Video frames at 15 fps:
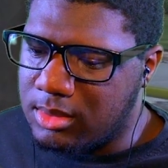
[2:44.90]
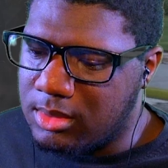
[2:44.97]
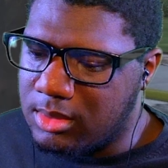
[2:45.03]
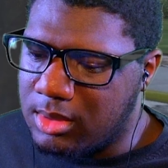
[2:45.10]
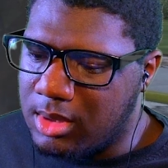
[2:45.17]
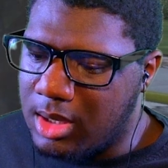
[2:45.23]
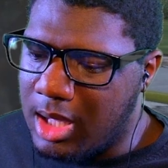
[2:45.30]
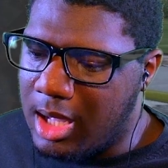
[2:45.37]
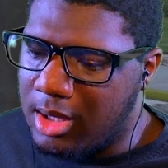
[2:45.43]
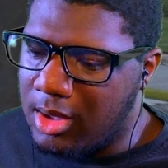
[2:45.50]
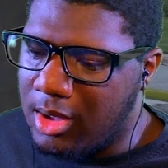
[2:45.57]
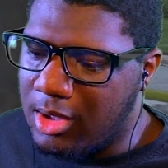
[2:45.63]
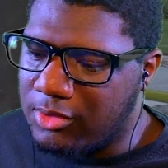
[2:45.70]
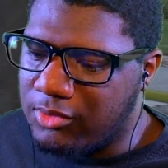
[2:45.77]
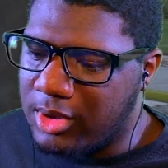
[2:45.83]
Loser.
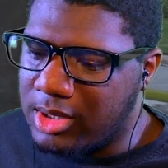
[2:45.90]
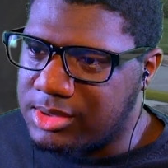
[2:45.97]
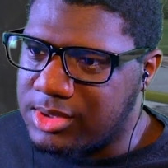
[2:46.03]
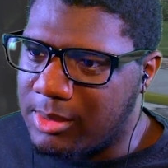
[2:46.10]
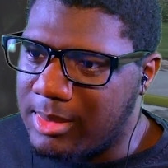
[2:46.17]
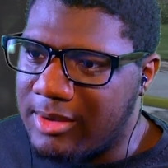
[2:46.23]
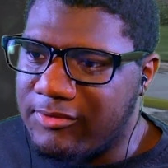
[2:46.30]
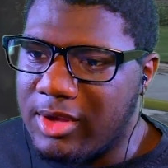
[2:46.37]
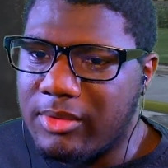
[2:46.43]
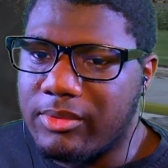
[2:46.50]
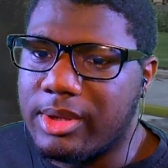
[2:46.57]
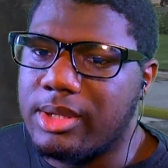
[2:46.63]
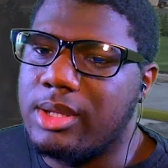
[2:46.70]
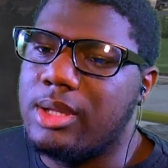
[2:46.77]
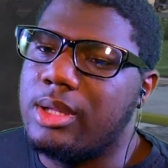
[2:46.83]
Alcohol drinks are my
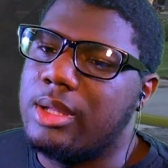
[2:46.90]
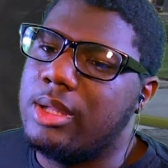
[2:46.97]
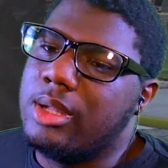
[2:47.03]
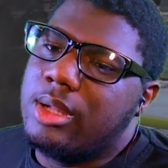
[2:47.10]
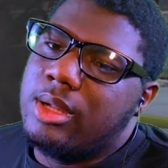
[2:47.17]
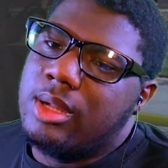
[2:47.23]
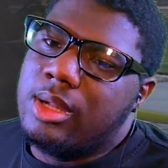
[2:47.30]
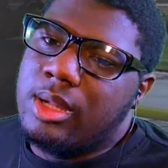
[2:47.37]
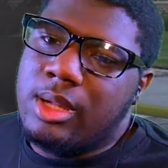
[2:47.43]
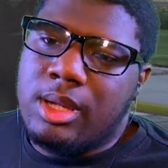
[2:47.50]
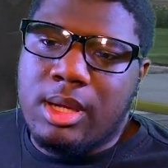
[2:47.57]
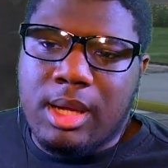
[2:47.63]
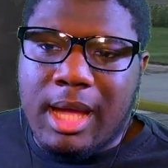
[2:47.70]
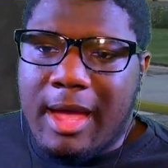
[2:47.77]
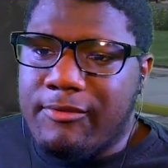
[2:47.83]
favorite.
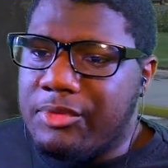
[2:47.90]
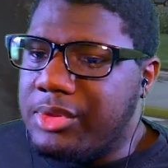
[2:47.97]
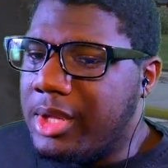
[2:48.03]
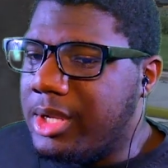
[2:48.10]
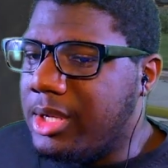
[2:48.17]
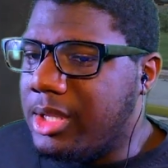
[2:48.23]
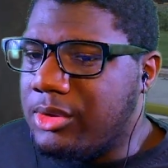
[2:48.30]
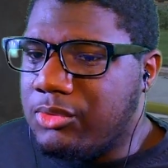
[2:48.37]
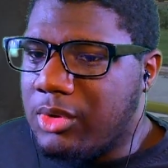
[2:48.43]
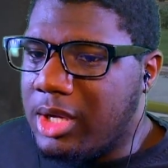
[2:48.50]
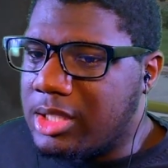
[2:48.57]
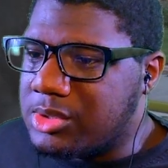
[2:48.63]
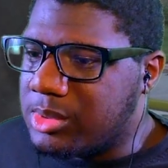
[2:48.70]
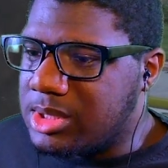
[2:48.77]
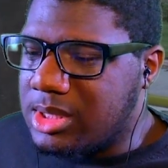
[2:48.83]
Have you done any
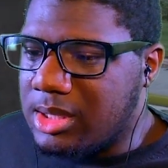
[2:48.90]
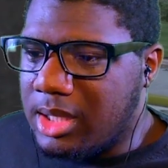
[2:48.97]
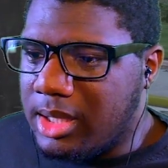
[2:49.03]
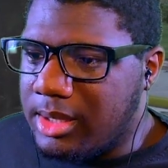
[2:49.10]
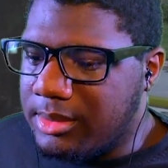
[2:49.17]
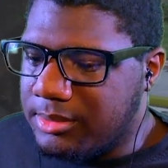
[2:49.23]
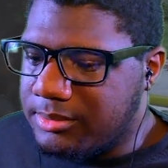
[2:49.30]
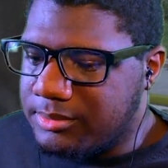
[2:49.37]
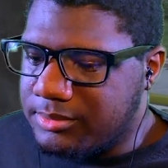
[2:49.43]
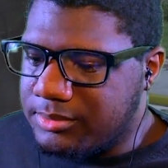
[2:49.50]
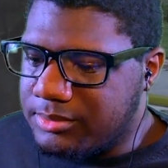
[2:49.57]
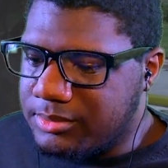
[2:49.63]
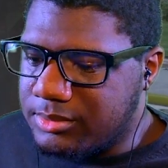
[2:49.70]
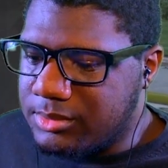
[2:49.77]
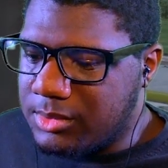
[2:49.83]
drugs recently?
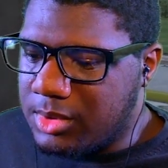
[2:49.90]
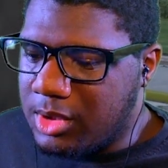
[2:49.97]
Waster.